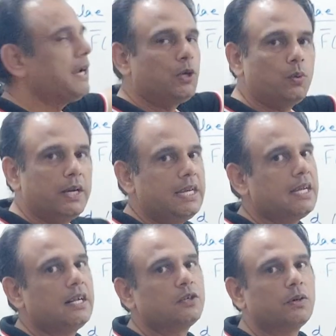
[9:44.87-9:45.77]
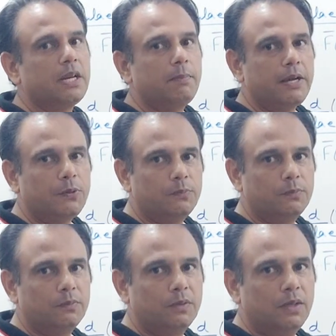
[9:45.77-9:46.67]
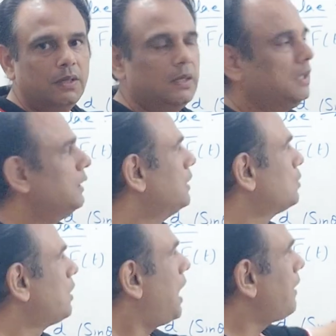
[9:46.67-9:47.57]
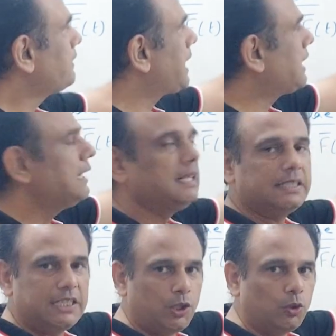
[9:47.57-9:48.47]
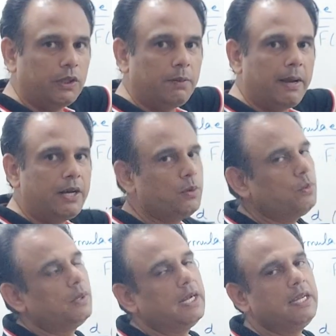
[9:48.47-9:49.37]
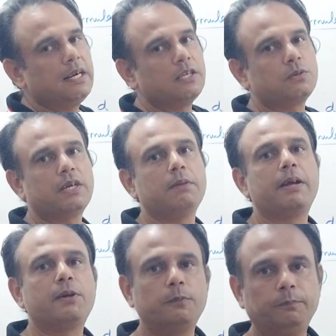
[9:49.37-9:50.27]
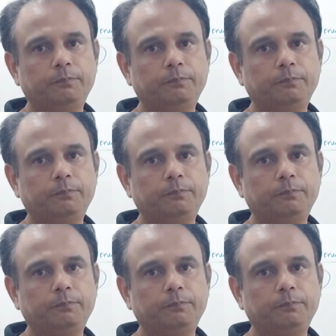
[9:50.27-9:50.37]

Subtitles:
2 and here also t by 2. So half cycle 0 to t by 2 and here also t by 2.